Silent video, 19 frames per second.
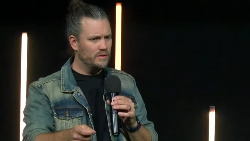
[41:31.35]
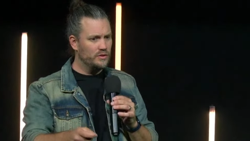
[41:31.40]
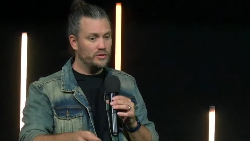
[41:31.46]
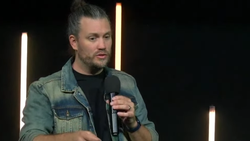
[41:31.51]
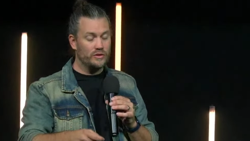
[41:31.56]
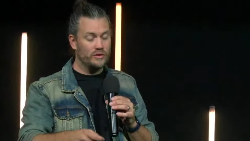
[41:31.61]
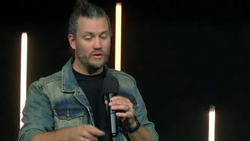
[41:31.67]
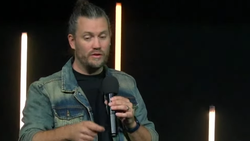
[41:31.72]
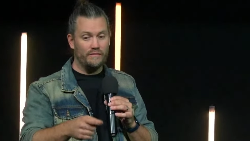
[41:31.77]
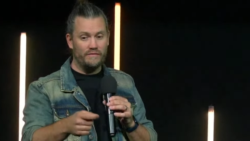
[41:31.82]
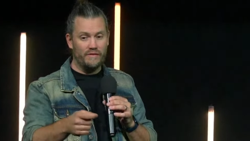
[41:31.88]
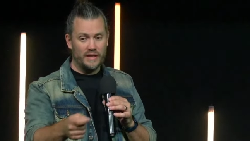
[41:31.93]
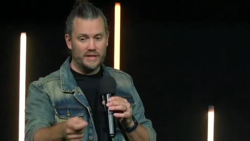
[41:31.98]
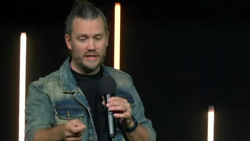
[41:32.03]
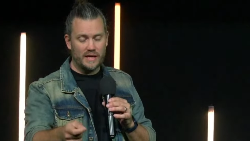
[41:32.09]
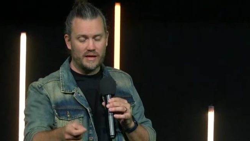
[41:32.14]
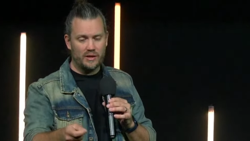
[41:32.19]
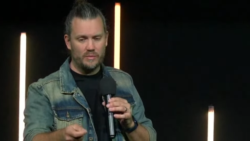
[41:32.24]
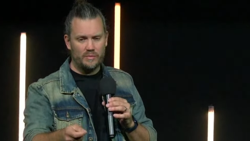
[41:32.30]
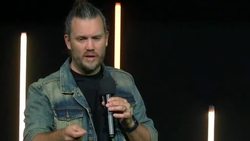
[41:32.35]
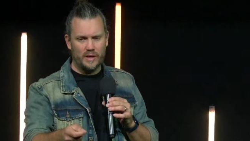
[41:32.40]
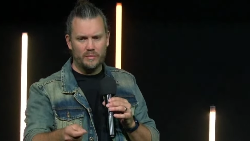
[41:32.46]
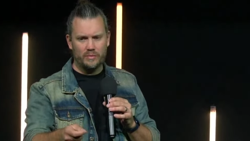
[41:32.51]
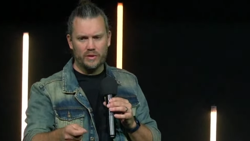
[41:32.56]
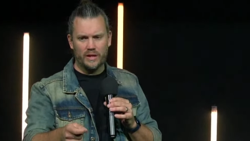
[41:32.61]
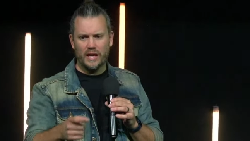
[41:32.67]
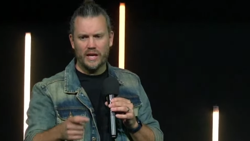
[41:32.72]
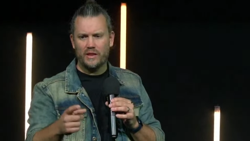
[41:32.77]
to convict other
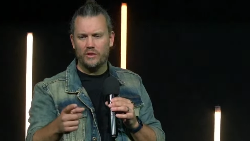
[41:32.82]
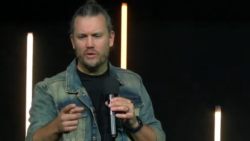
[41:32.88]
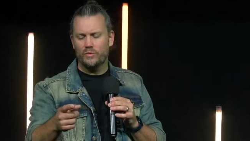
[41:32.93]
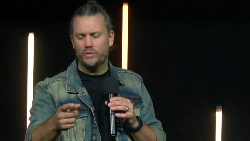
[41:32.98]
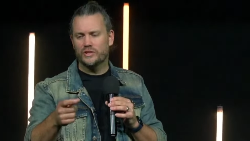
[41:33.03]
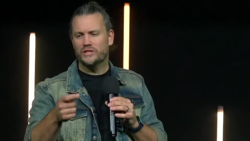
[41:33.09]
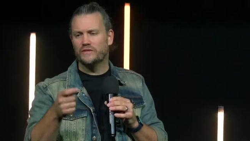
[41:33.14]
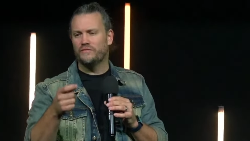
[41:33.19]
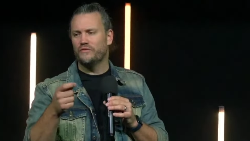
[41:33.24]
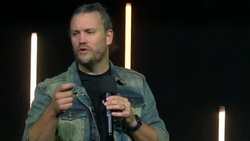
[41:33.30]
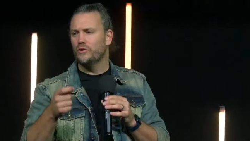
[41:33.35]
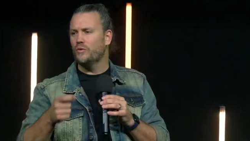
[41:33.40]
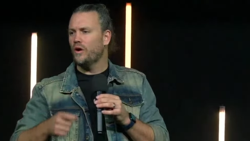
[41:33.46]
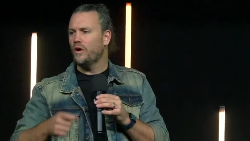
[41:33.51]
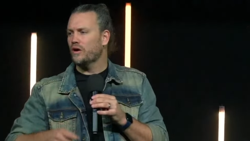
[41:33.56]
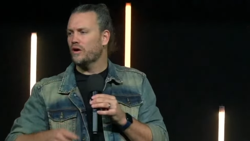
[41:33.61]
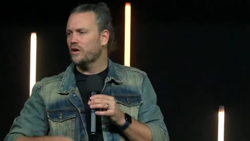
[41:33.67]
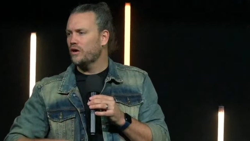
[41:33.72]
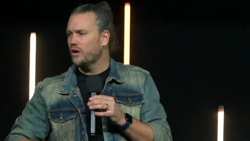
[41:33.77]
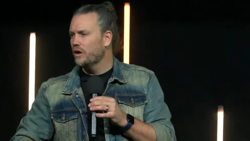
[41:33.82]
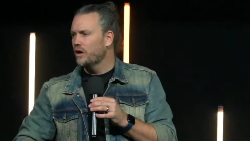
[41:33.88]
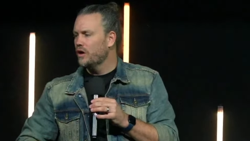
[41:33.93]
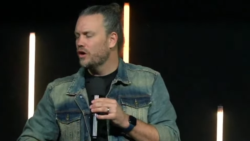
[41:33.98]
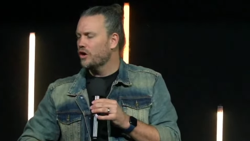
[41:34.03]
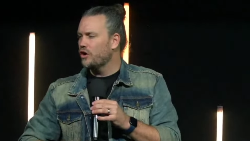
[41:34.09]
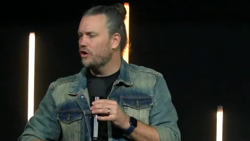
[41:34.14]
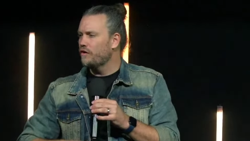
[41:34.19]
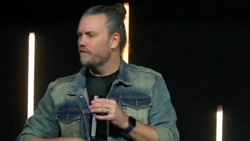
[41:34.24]
people. In other words, if you are
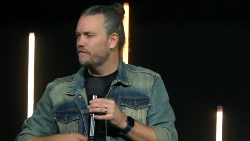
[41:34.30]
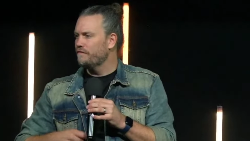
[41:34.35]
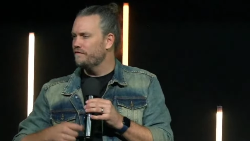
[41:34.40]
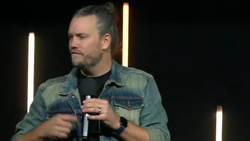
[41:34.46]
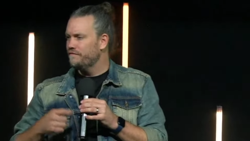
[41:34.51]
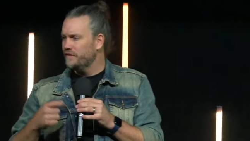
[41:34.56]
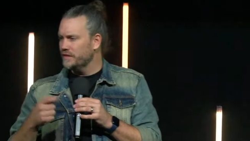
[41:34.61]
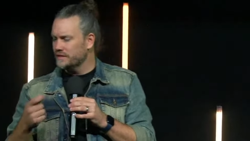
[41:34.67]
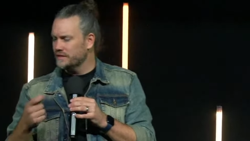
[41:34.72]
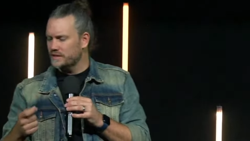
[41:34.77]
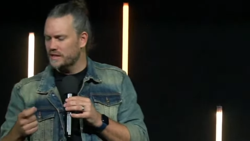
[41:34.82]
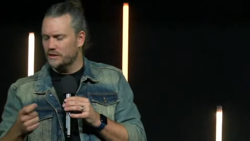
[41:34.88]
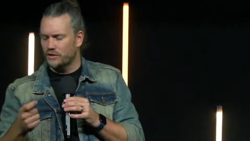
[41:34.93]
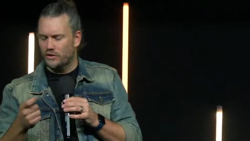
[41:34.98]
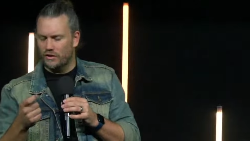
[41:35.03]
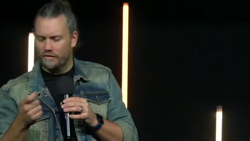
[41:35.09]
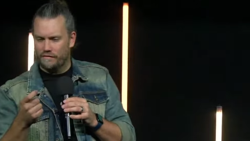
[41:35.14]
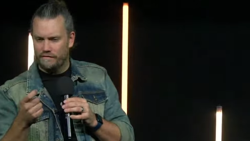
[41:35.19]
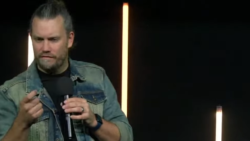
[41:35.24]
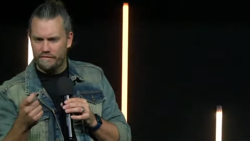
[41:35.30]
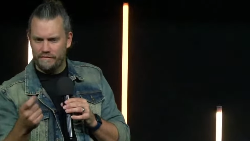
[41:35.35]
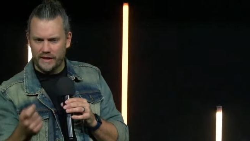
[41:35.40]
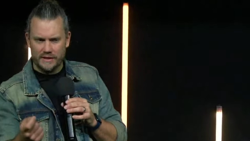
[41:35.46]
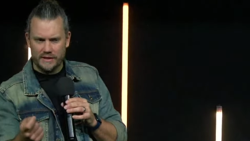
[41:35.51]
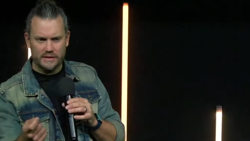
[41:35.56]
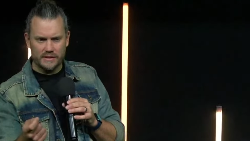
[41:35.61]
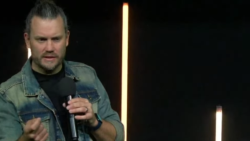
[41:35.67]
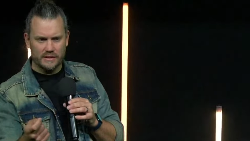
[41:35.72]
convinced and
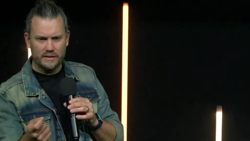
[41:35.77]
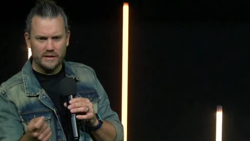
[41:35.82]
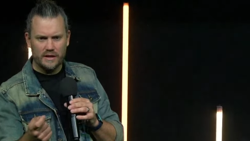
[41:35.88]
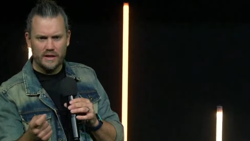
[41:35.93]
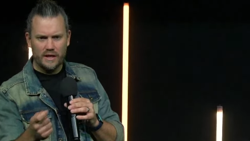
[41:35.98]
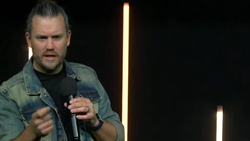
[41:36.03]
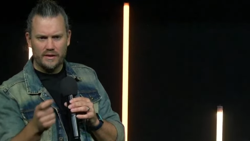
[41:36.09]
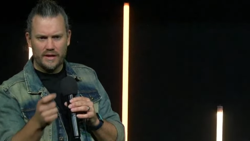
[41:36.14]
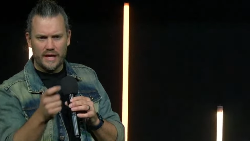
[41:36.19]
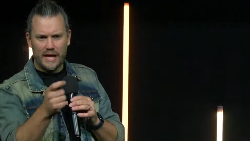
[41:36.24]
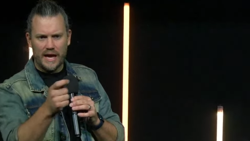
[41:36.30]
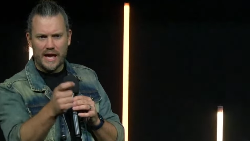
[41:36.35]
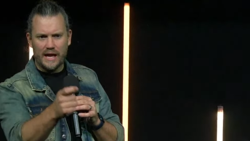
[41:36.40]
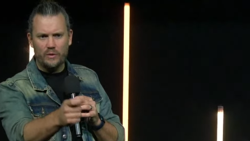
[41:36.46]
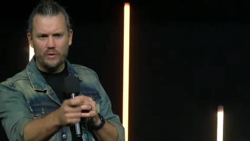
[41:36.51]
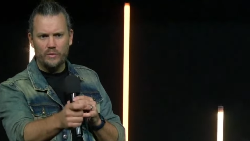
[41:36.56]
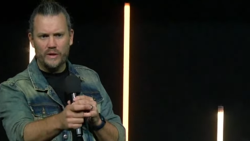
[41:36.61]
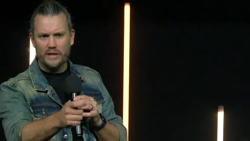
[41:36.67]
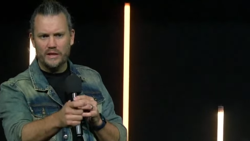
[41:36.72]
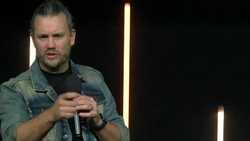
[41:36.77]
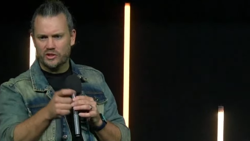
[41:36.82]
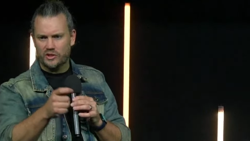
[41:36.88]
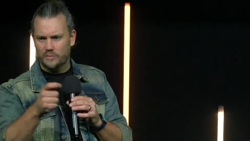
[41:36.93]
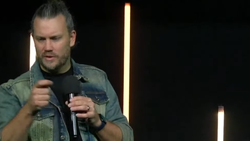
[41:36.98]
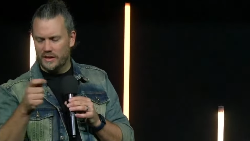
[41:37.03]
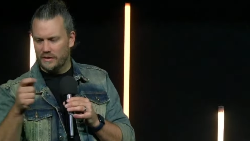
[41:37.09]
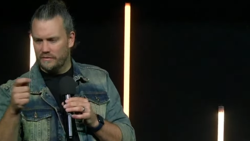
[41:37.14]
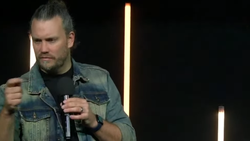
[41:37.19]
convicted that Halloween is to
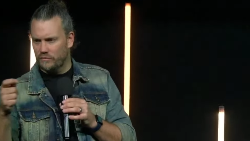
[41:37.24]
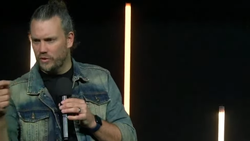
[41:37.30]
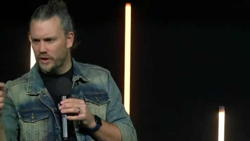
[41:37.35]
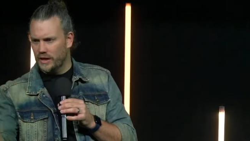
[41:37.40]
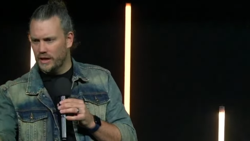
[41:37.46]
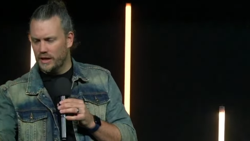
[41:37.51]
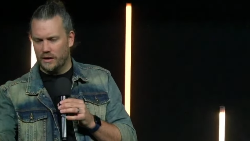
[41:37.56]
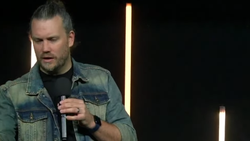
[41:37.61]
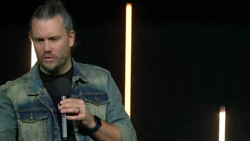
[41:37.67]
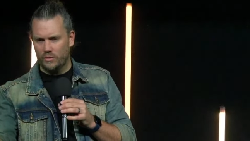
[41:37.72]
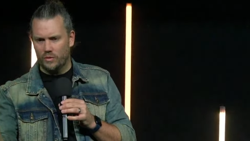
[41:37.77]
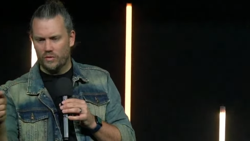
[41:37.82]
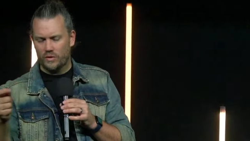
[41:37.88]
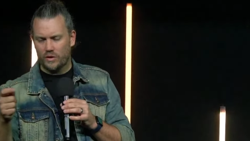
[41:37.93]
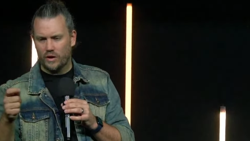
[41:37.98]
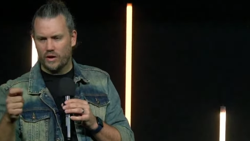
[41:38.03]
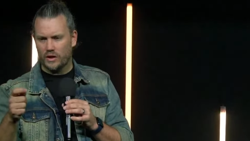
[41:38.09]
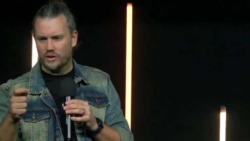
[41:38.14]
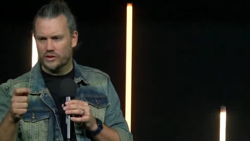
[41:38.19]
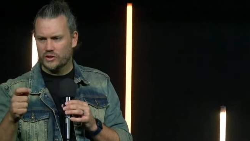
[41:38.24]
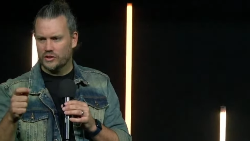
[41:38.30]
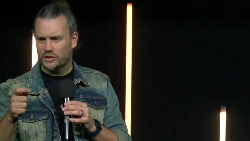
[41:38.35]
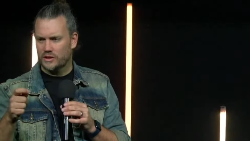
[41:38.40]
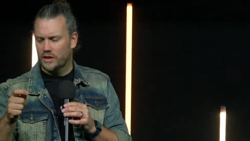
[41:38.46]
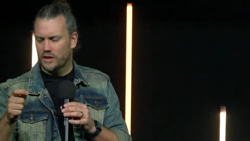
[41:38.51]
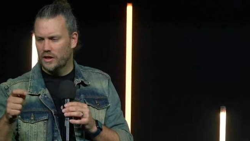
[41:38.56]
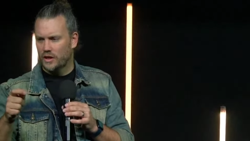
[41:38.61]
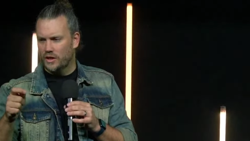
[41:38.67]
be avoided at all costs,
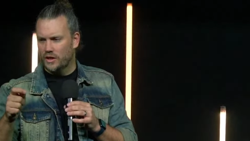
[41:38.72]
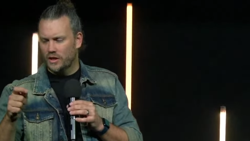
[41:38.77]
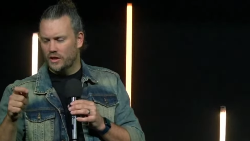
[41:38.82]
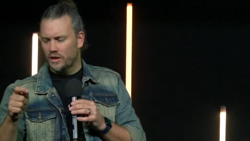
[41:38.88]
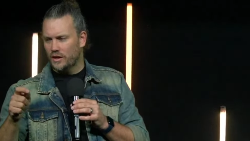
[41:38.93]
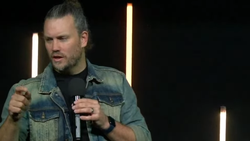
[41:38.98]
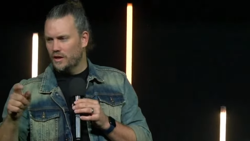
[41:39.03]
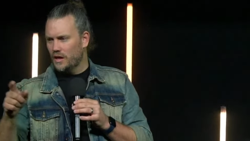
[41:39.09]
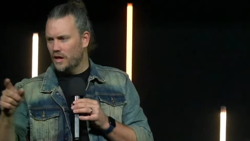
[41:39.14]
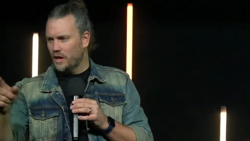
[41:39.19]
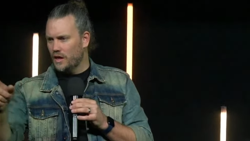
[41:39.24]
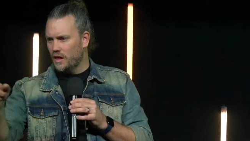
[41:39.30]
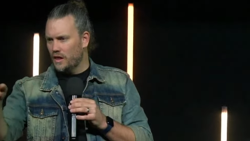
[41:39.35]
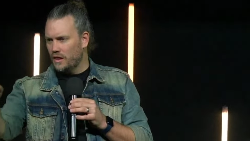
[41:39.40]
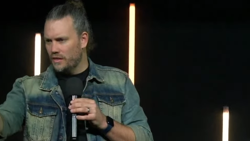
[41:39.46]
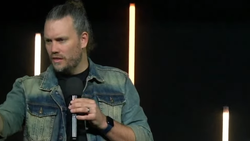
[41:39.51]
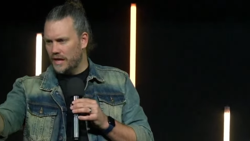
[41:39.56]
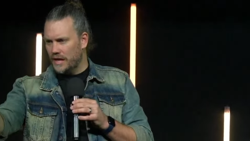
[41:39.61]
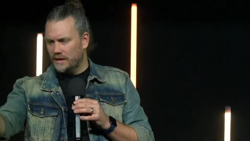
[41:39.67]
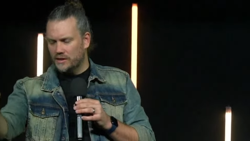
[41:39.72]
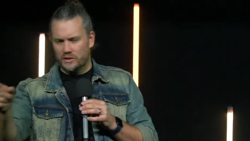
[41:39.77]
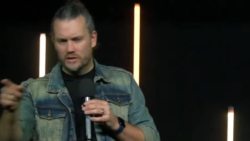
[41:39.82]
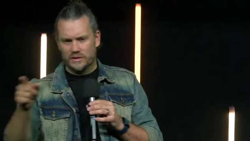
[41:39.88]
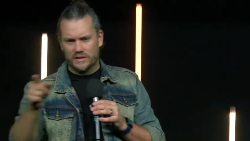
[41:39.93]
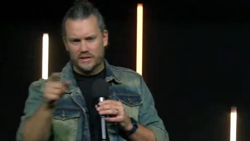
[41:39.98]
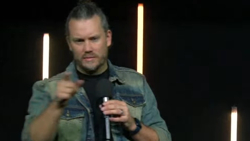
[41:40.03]
that is not